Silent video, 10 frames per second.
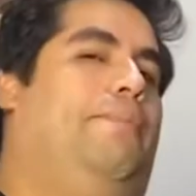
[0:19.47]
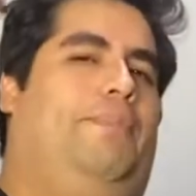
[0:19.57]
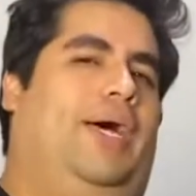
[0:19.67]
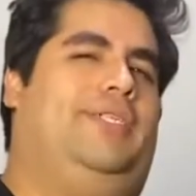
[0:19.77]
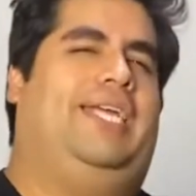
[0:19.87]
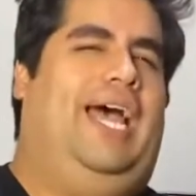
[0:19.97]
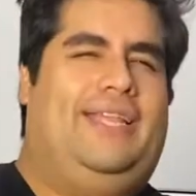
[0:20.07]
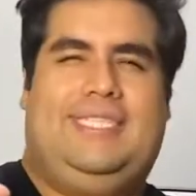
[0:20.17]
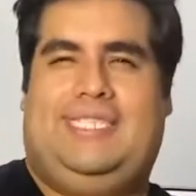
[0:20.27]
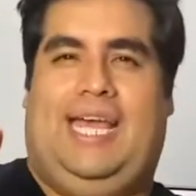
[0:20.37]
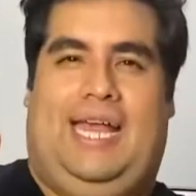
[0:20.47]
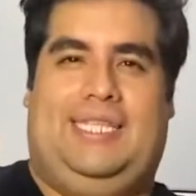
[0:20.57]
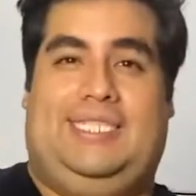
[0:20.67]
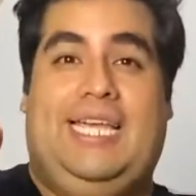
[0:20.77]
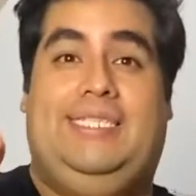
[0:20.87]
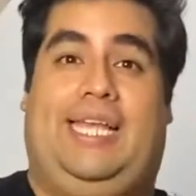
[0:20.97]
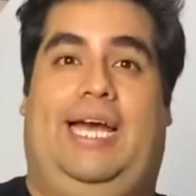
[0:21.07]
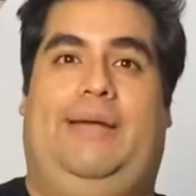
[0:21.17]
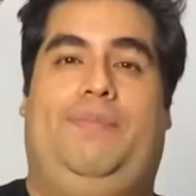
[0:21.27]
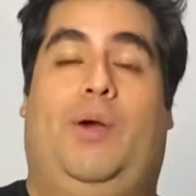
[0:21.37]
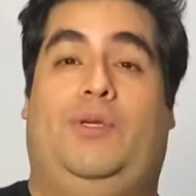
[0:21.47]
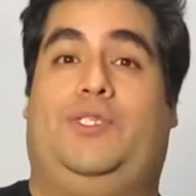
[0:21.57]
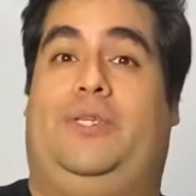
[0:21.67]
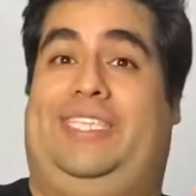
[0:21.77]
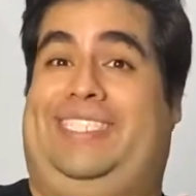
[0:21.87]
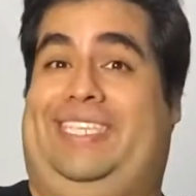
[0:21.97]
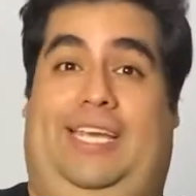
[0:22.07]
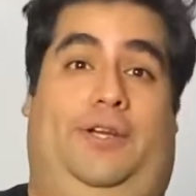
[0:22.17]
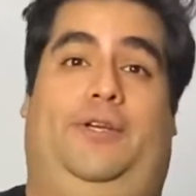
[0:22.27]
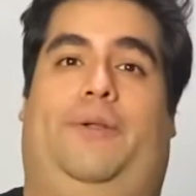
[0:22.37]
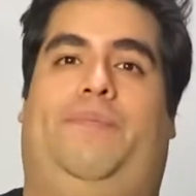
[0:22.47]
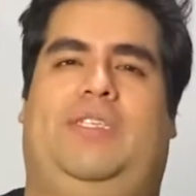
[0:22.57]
but at the same time, I was scared.